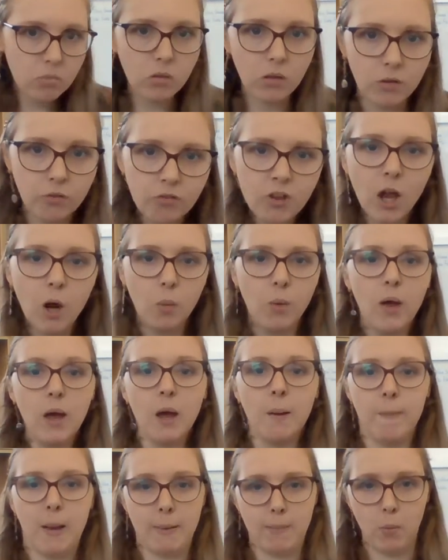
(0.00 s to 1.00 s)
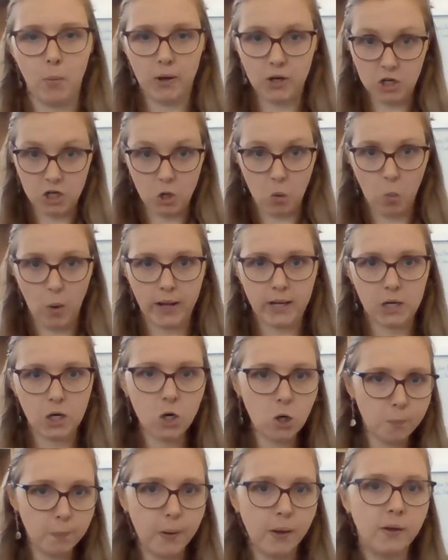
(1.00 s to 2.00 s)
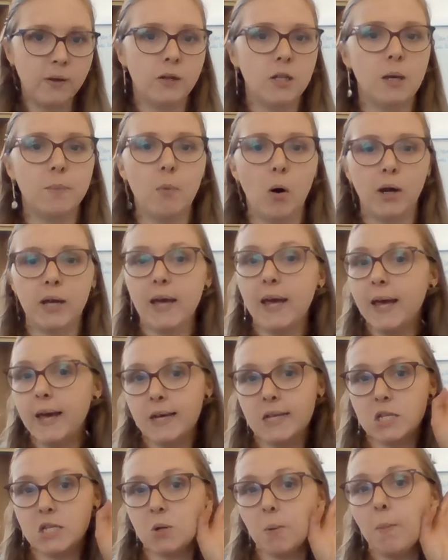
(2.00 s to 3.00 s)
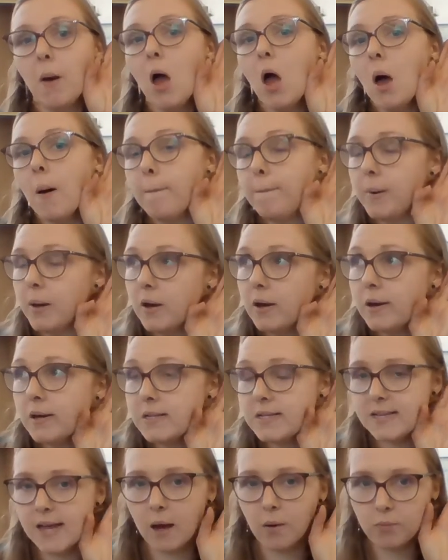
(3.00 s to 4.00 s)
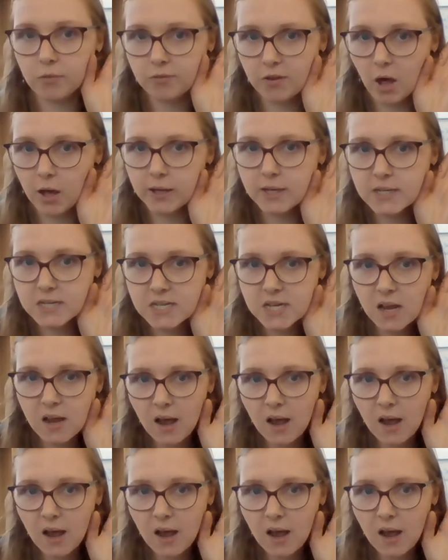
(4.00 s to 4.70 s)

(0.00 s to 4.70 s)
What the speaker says: So, maybe when you wake up, you might hear some birds outside.